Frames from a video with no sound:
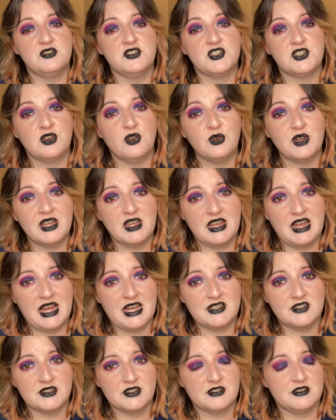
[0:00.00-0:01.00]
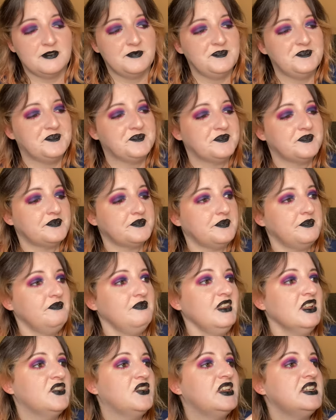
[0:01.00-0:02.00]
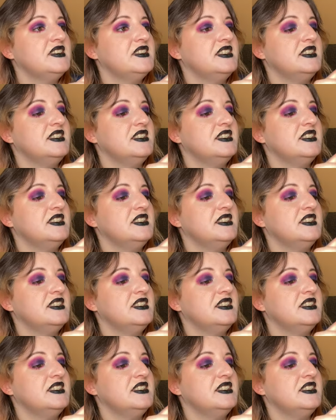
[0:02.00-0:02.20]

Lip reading: choking hazard. This